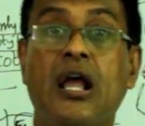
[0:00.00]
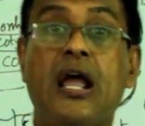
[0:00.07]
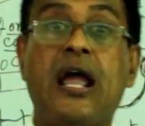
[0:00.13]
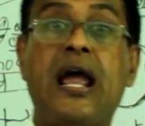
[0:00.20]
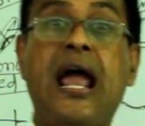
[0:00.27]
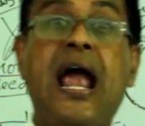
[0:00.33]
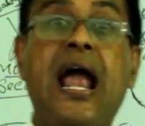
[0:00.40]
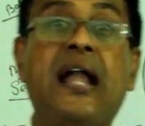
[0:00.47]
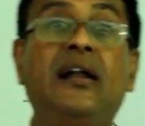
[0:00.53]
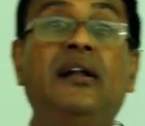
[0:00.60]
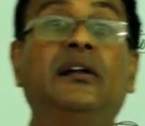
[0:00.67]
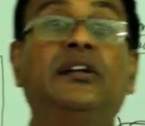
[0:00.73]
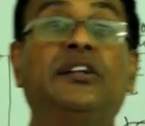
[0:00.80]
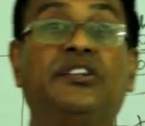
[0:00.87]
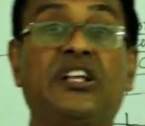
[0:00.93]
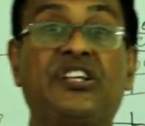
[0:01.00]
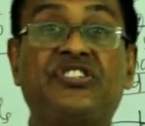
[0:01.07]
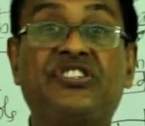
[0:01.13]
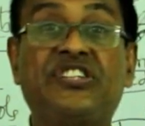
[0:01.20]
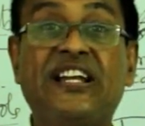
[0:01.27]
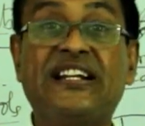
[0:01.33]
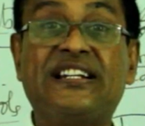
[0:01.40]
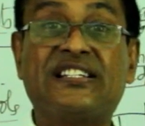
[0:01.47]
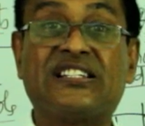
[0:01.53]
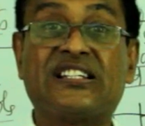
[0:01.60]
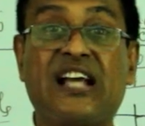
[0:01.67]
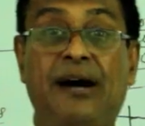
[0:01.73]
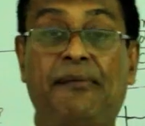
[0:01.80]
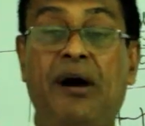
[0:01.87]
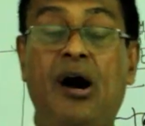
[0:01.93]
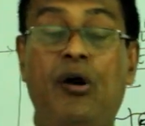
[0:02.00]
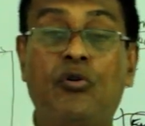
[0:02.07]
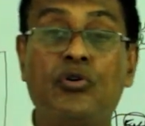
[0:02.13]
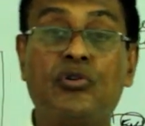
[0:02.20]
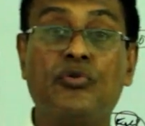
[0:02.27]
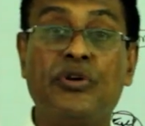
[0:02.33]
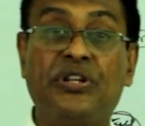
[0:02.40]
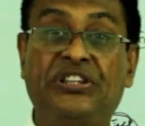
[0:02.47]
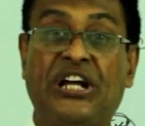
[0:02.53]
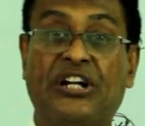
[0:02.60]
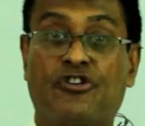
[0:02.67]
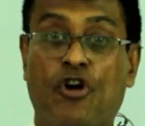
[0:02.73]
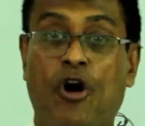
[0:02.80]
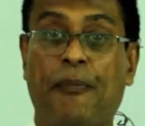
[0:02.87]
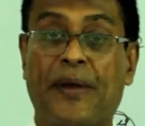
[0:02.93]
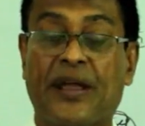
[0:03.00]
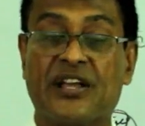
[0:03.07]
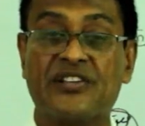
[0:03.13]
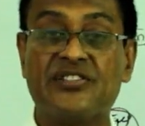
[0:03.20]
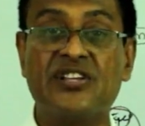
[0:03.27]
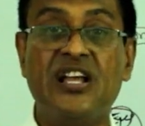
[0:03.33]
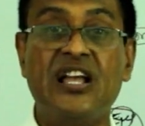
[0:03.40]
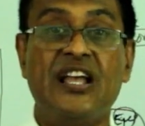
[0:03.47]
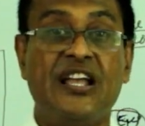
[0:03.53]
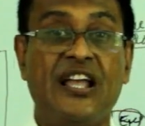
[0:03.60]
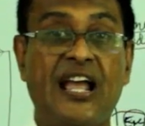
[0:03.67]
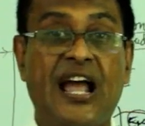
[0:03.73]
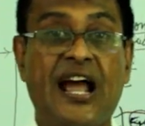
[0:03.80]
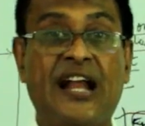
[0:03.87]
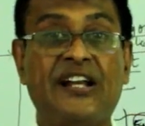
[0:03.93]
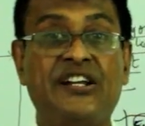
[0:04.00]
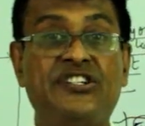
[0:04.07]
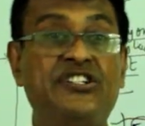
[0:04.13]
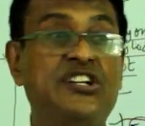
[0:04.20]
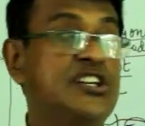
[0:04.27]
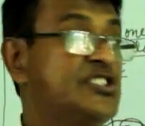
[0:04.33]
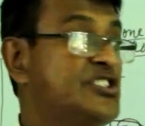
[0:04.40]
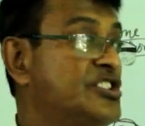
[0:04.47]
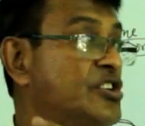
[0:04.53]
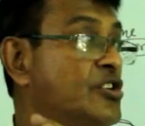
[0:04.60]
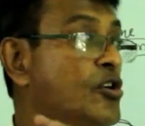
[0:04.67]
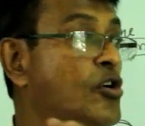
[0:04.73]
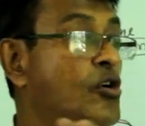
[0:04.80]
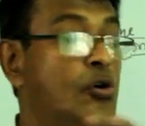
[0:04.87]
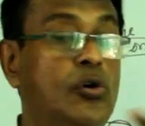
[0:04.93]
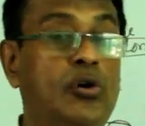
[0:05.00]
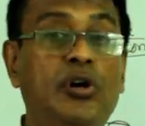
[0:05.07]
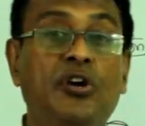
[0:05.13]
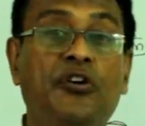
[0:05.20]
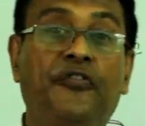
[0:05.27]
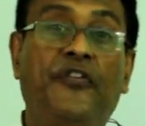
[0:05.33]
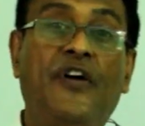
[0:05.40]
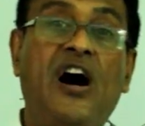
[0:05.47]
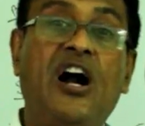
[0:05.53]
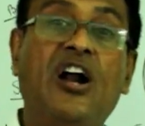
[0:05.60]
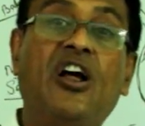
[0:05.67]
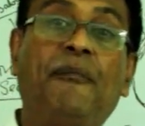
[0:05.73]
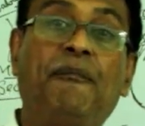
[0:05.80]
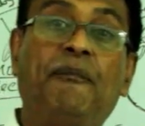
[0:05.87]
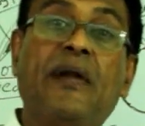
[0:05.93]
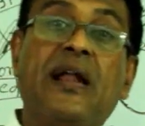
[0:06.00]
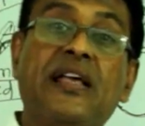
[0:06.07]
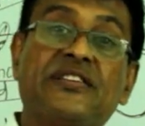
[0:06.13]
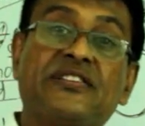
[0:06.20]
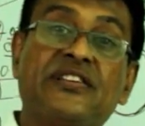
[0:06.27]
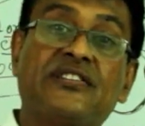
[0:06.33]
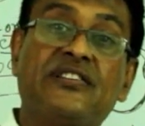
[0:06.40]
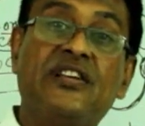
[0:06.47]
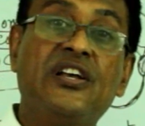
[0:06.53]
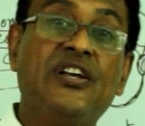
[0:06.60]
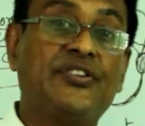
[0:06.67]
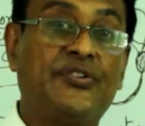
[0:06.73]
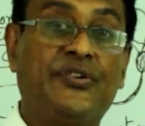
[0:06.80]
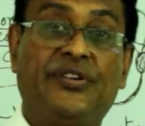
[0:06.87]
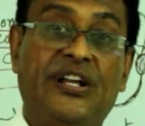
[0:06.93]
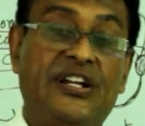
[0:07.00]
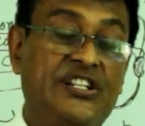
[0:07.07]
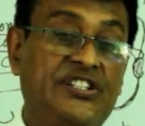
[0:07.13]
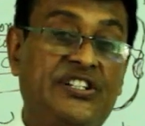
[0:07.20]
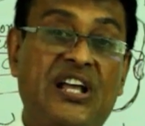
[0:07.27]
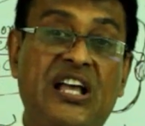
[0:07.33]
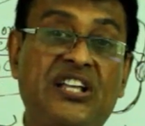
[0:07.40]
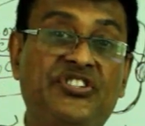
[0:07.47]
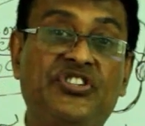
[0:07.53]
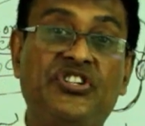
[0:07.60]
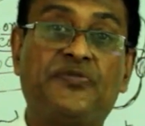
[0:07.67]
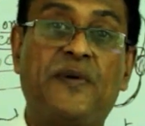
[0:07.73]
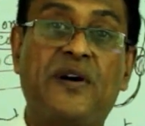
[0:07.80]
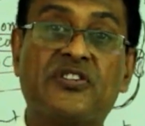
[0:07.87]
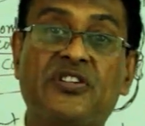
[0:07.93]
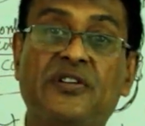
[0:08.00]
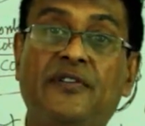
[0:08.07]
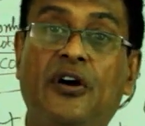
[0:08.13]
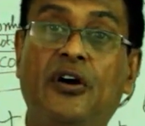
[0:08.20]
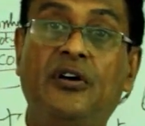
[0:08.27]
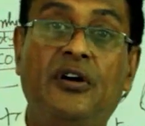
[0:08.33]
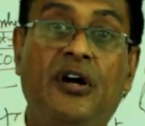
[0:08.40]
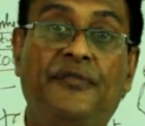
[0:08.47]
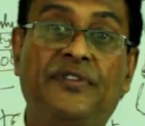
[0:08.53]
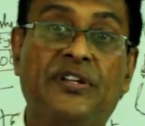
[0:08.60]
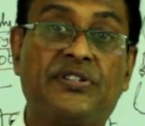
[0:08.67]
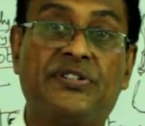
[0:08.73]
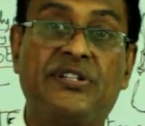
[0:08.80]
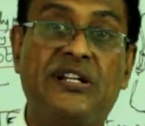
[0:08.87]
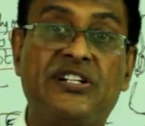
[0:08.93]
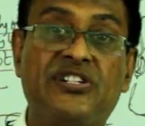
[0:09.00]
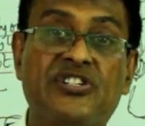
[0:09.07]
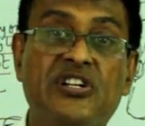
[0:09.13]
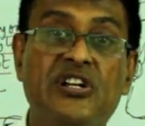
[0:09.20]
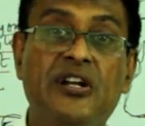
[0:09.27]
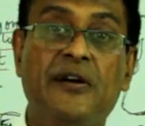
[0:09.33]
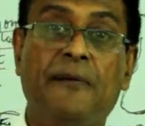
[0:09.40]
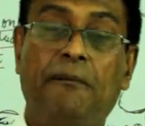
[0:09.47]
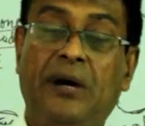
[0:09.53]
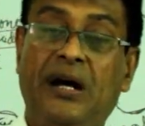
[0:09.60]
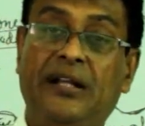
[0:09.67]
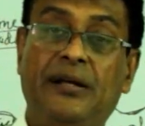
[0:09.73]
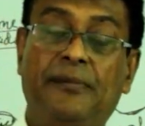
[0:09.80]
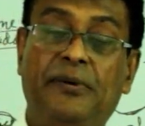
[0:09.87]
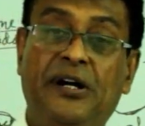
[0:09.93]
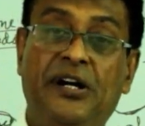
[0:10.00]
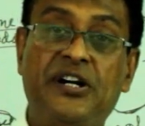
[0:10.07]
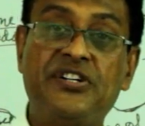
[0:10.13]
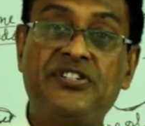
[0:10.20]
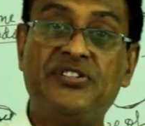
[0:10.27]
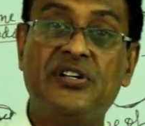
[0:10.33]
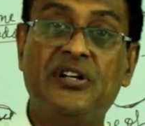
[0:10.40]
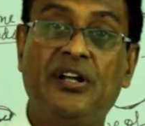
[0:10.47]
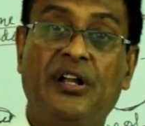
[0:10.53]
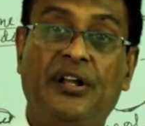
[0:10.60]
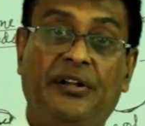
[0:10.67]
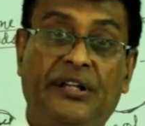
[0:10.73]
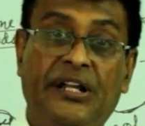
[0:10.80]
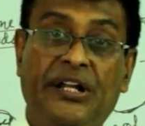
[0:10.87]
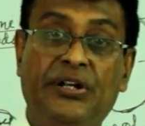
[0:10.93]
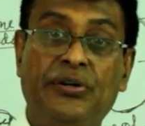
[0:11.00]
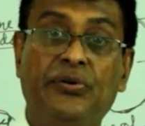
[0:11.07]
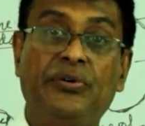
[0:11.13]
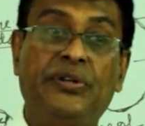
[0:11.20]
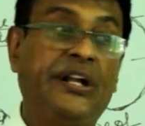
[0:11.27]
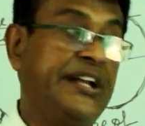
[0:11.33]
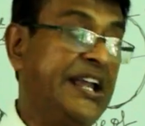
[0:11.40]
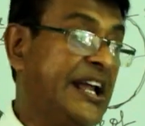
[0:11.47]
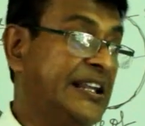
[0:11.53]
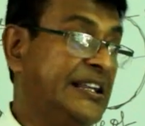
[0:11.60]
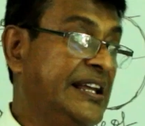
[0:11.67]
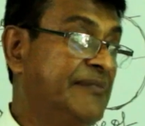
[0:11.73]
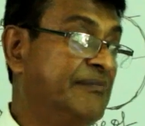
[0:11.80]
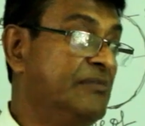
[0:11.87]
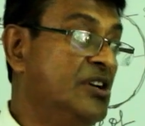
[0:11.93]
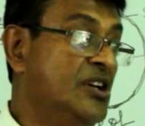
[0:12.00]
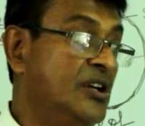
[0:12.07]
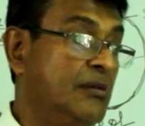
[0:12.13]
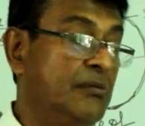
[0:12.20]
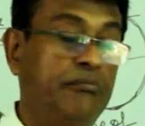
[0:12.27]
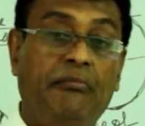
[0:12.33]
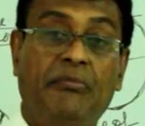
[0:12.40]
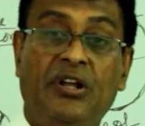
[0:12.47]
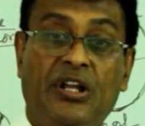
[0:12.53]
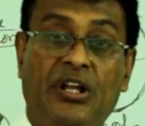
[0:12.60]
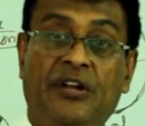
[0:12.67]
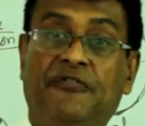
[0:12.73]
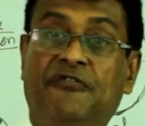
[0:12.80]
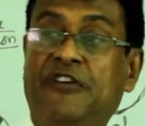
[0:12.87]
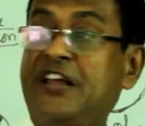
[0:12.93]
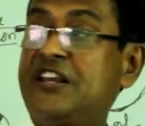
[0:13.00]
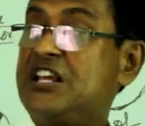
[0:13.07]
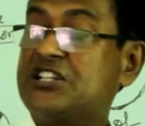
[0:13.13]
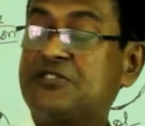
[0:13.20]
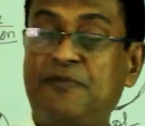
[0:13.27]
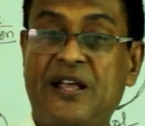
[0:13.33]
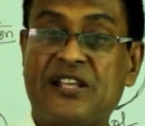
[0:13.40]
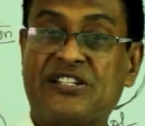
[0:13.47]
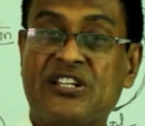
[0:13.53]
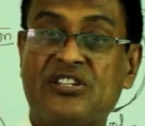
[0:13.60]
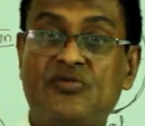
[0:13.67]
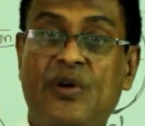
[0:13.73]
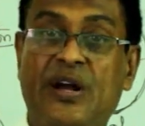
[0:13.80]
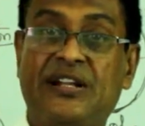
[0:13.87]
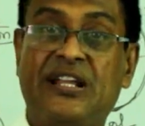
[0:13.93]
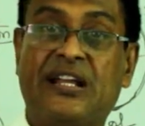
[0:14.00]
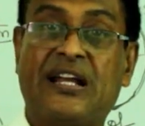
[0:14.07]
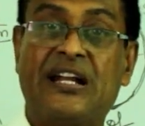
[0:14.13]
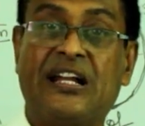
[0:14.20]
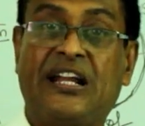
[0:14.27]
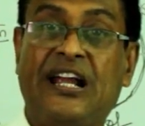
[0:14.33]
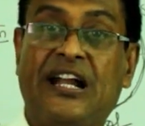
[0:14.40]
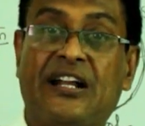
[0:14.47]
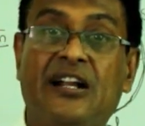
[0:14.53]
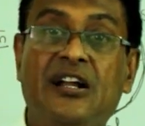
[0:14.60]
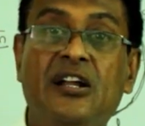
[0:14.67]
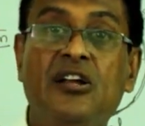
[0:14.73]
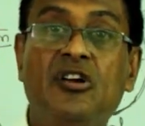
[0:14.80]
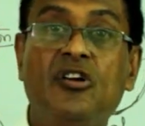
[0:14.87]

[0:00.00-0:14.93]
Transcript: And the seeds come out with the droppings and just go far off places. So there is a nice dispersal of the seeds by the birds. They take them in various places where they can get